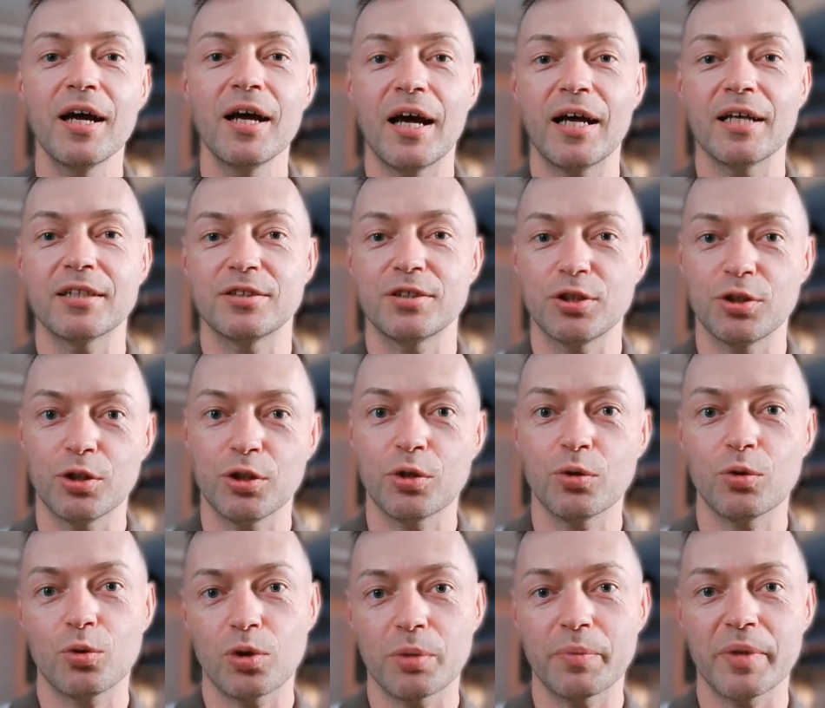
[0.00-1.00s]
As you know,
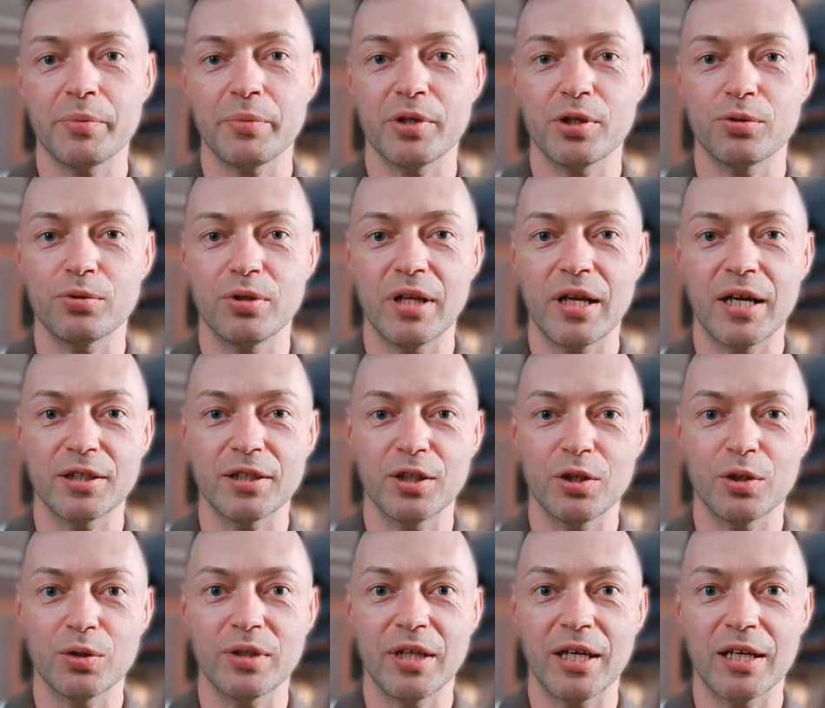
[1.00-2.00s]
or maybe you do not
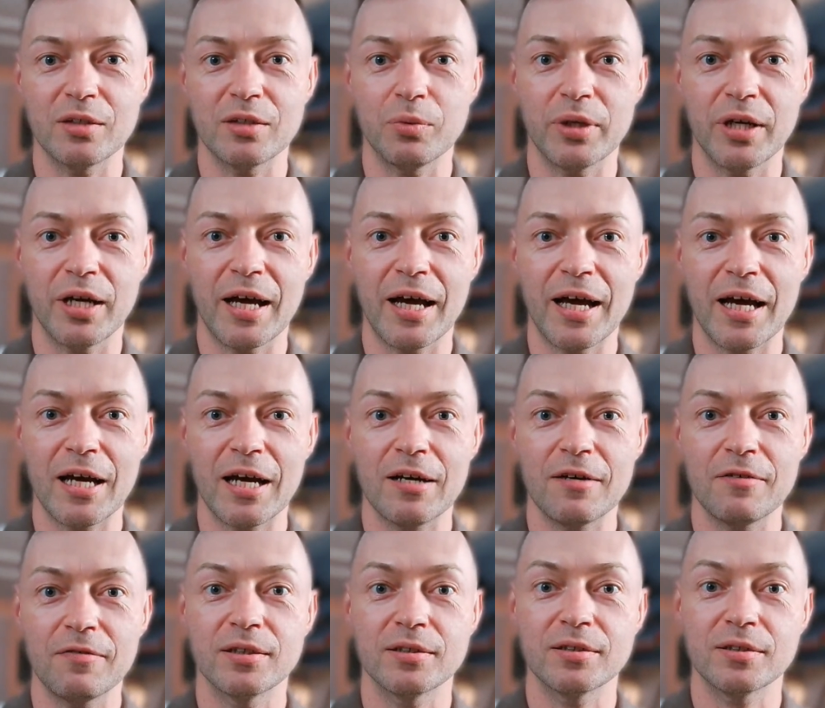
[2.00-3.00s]
know, that we
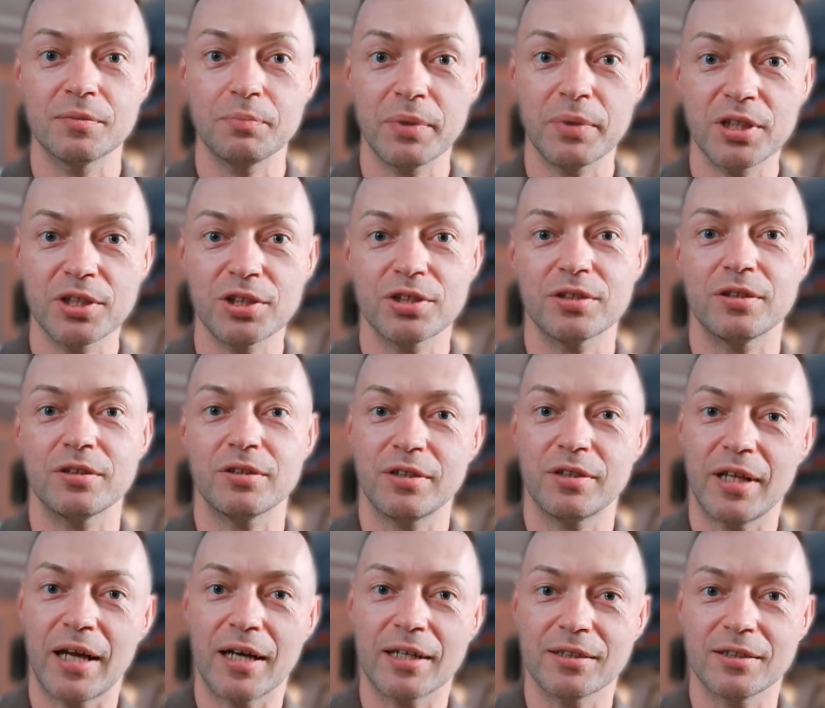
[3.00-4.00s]
have special
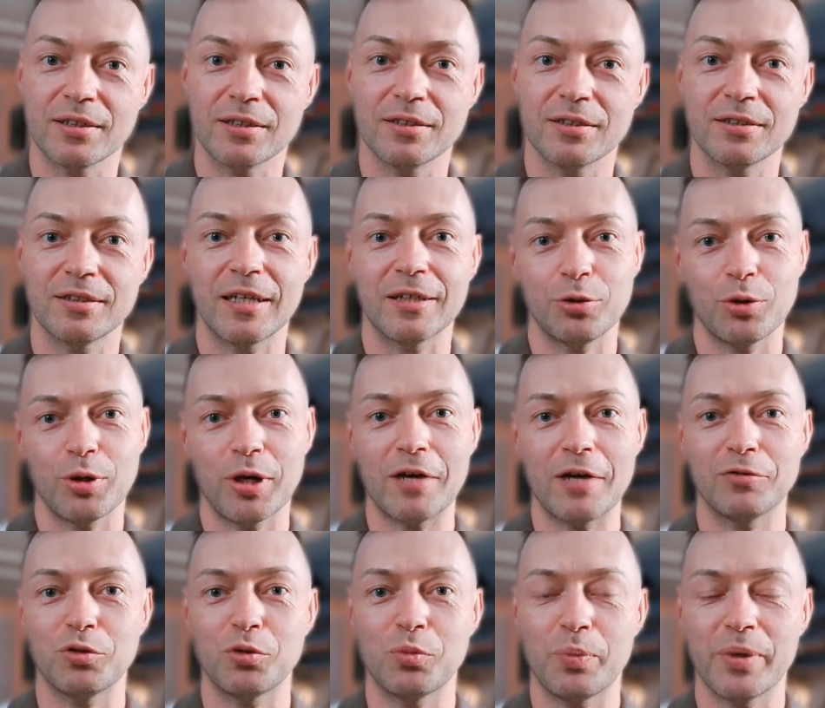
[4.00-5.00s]
taxes that you
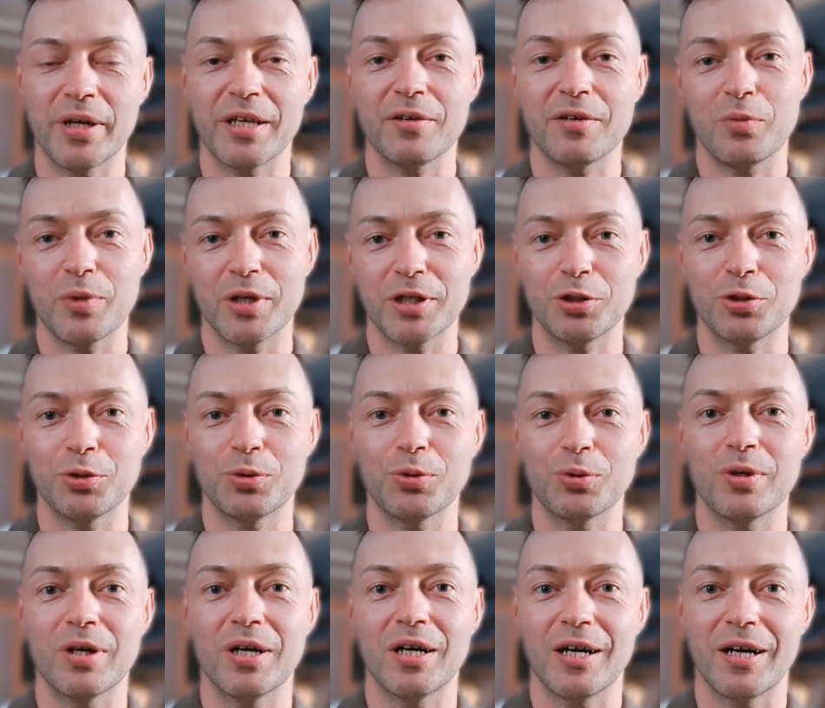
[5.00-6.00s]
have to pay when
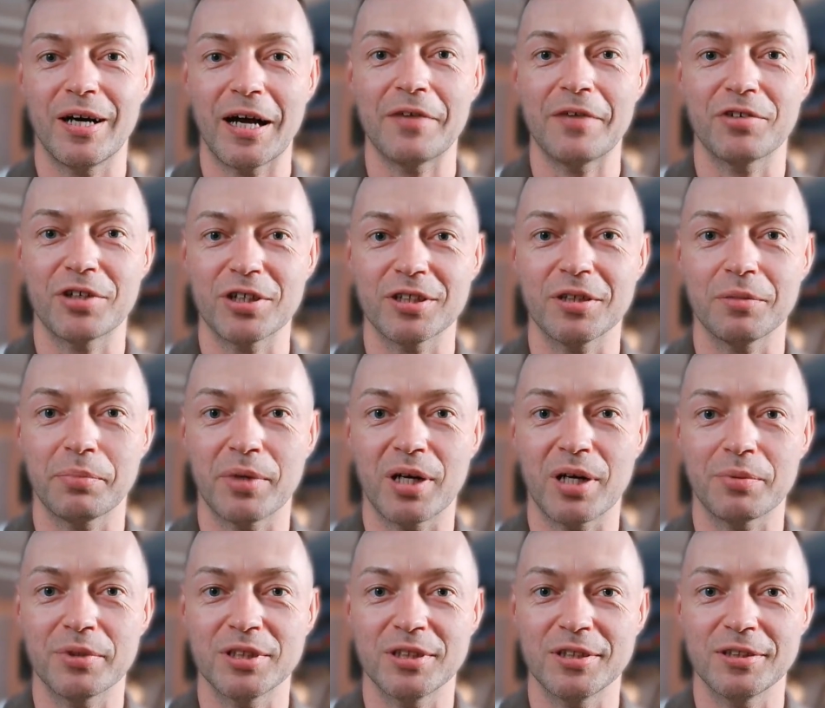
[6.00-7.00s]
you have a rental
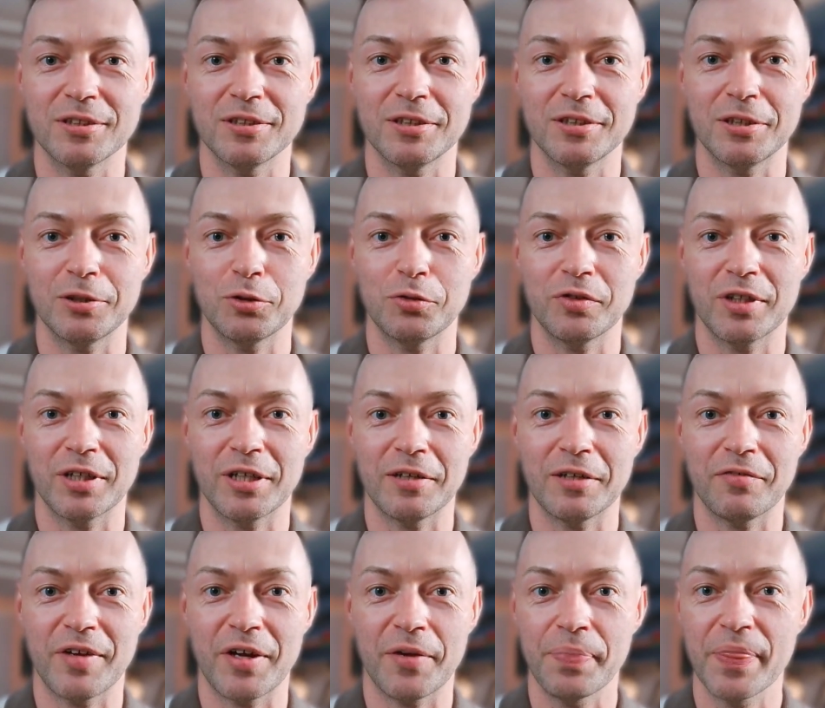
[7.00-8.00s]
property in the city of
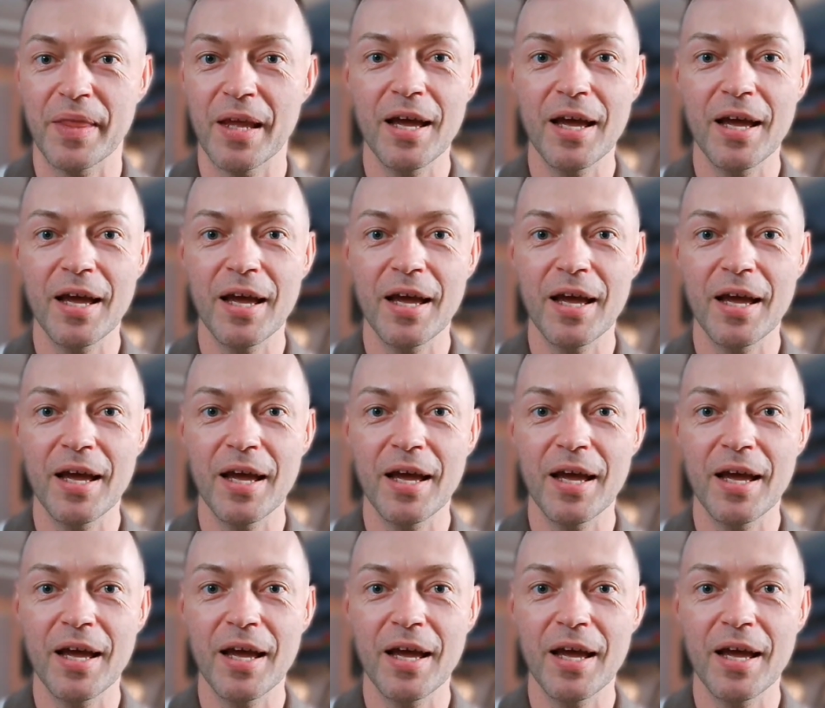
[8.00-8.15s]
Philadelphia.